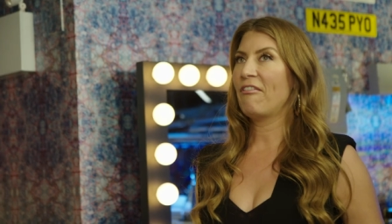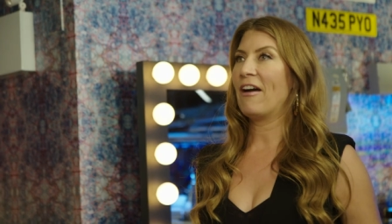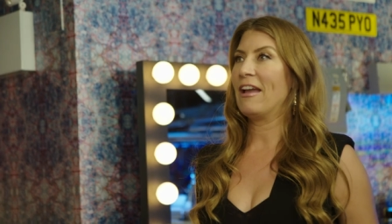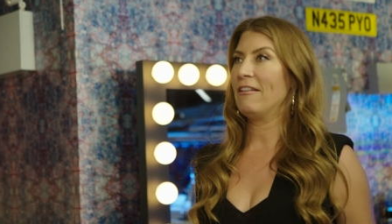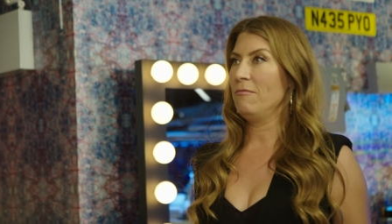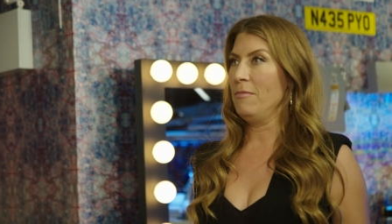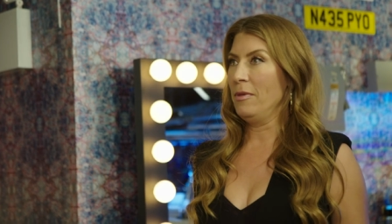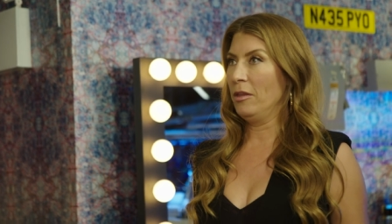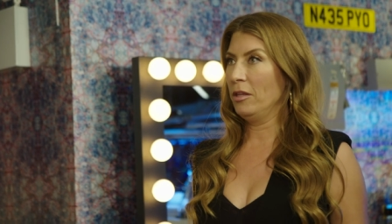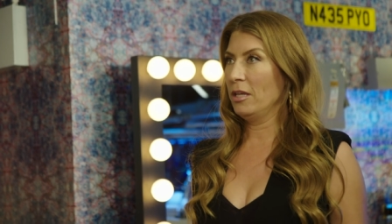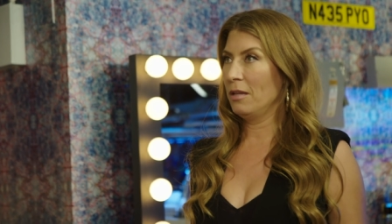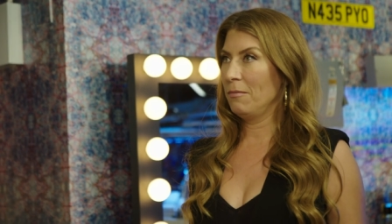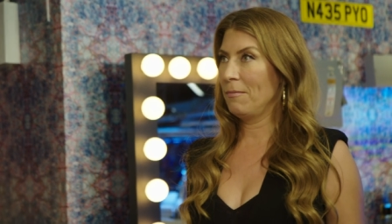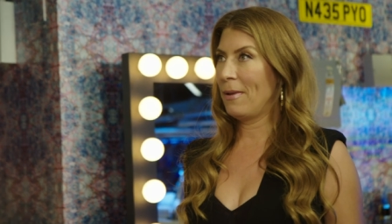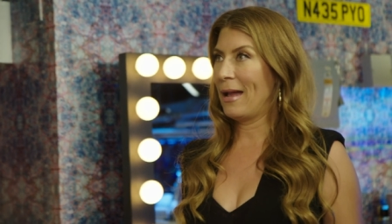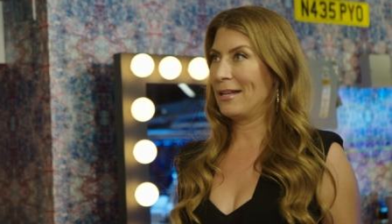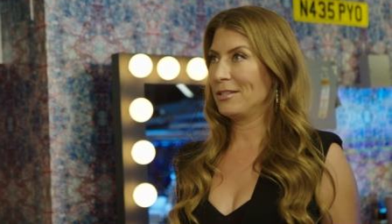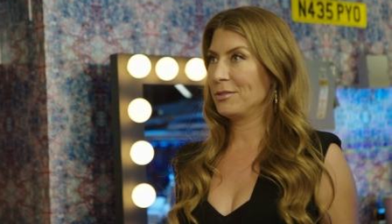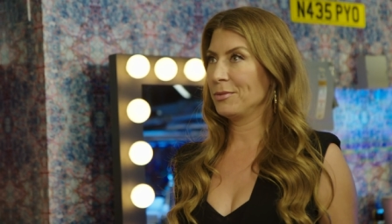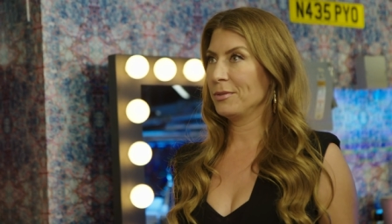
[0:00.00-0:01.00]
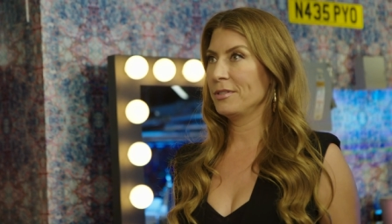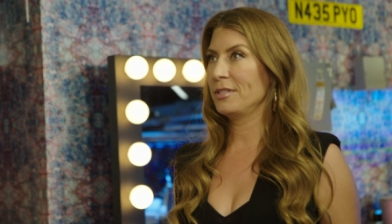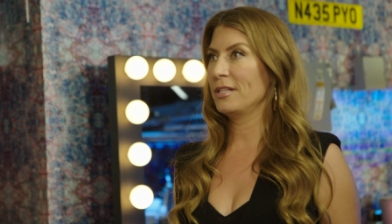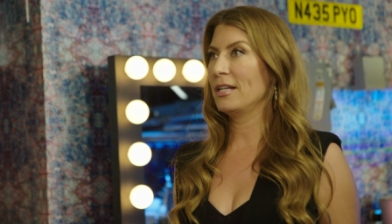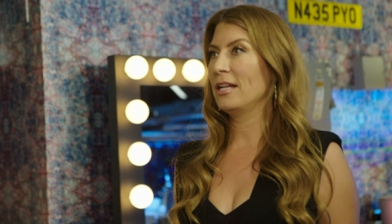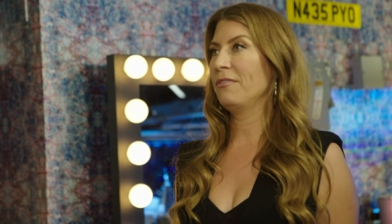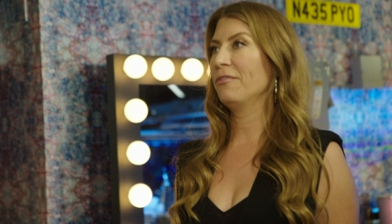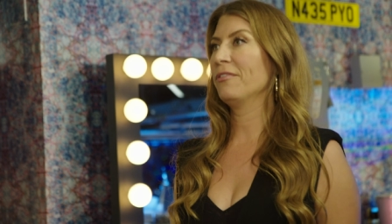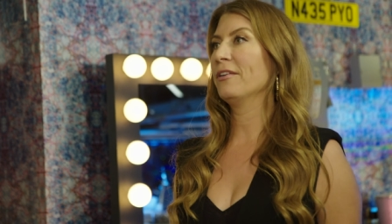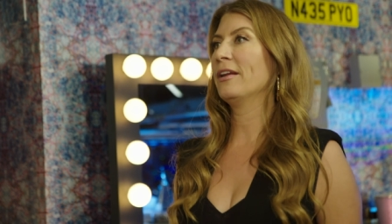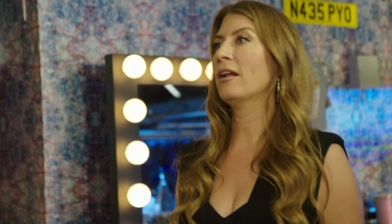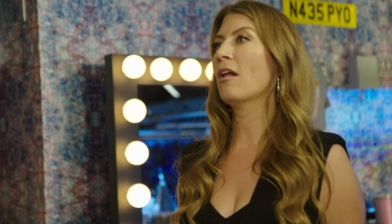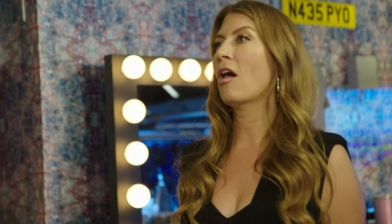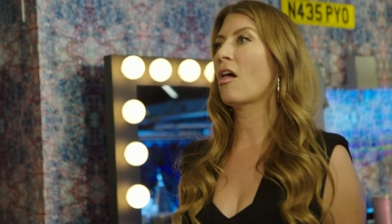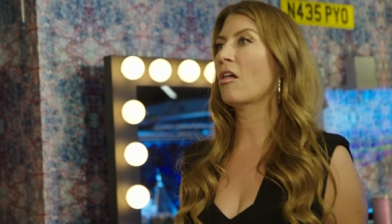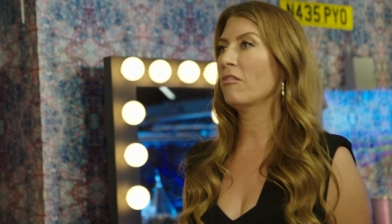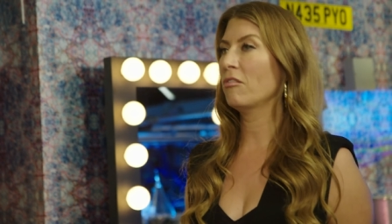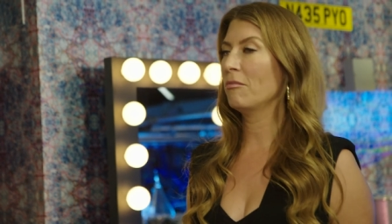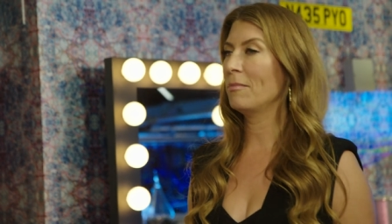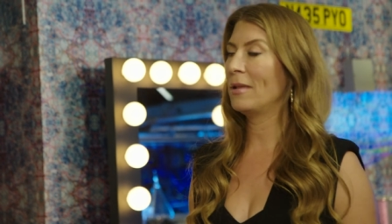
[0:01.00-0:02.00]
5 million passwords and I forget
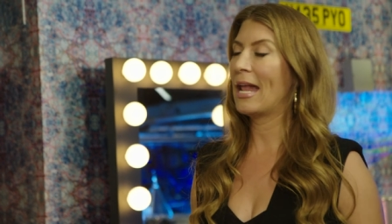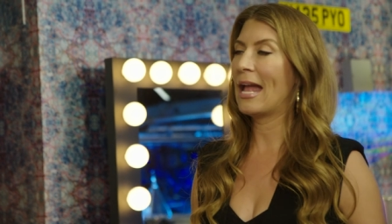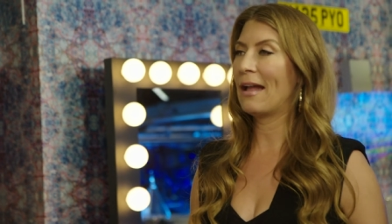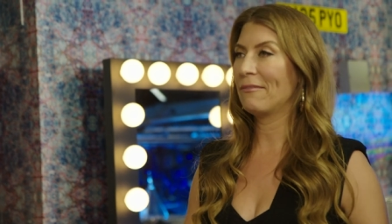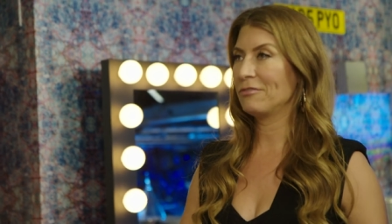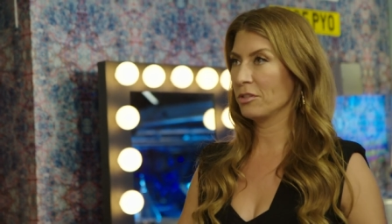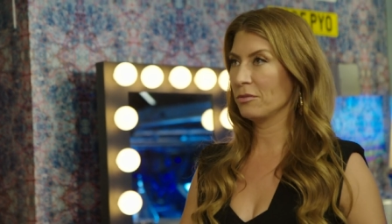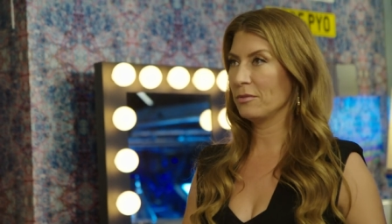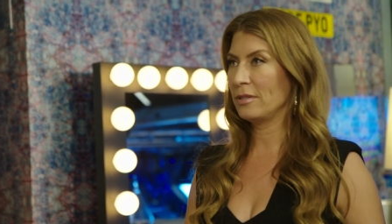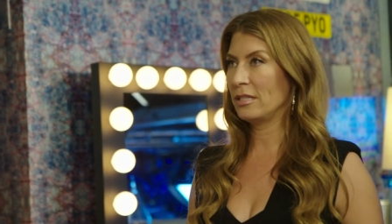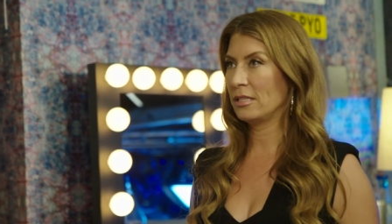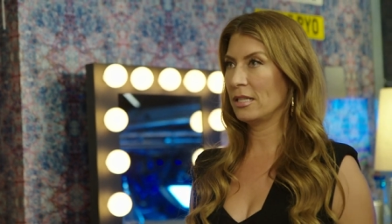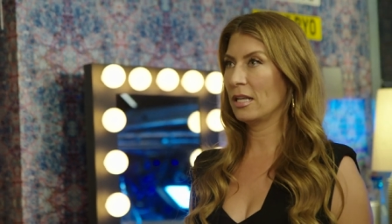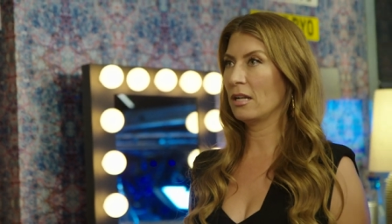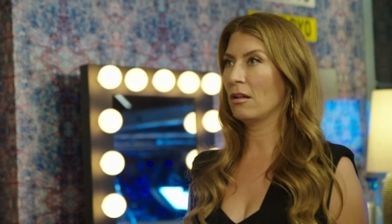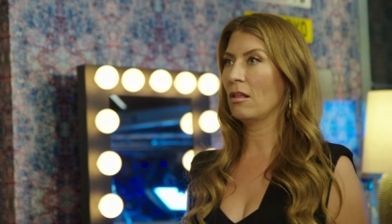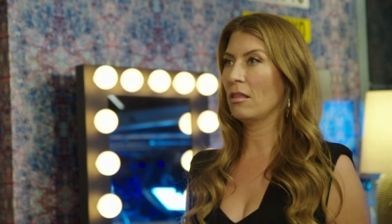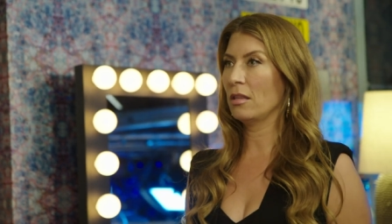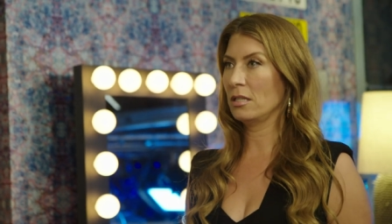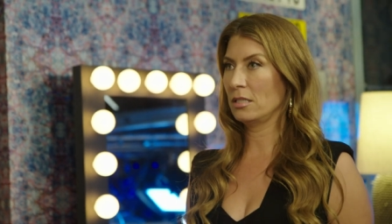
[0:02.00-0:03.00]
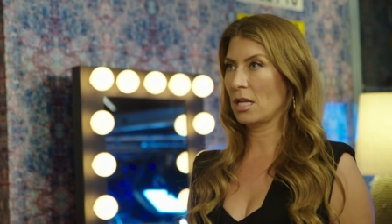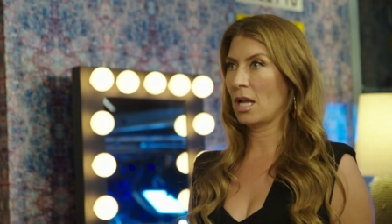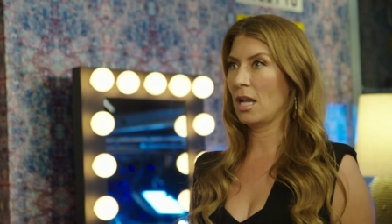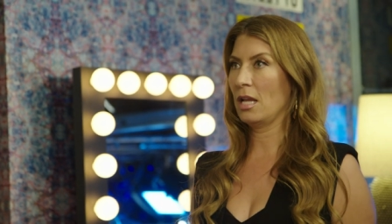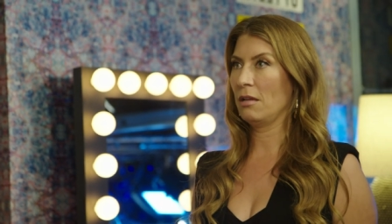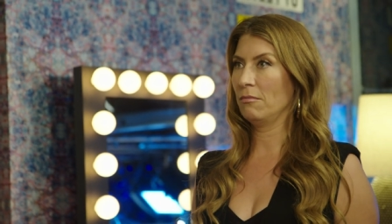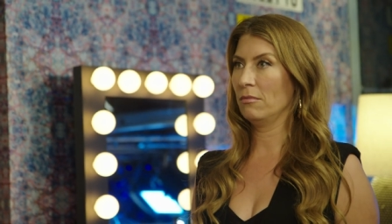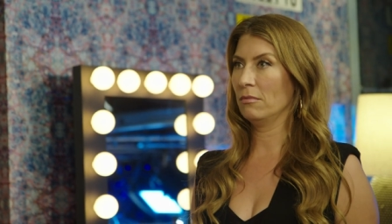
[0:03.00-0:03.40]
all of them and have to reset all the time.